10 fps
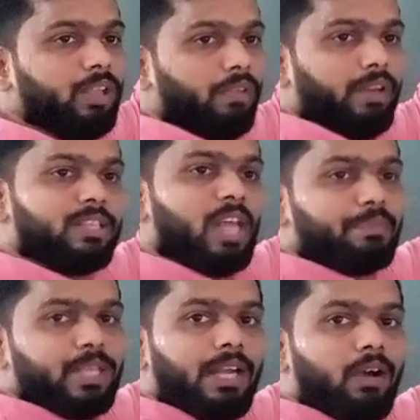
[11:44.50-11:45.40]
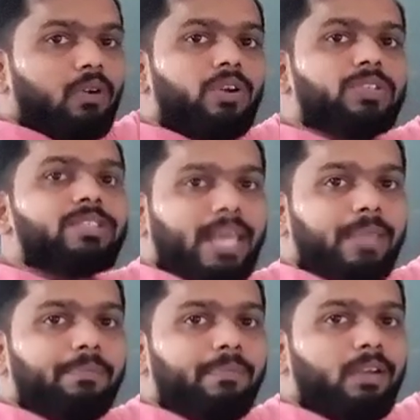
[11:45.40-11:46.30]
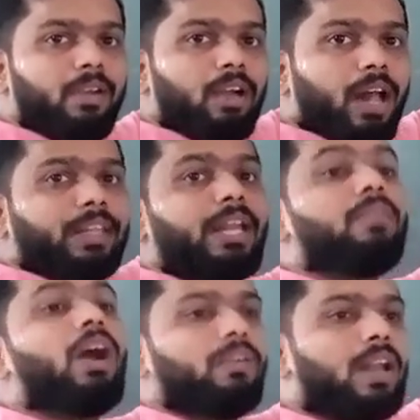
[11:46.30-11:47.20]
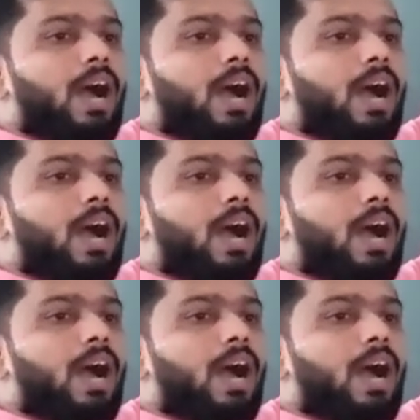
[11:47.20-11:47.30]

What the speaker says: If it is upside down also same. At that time what will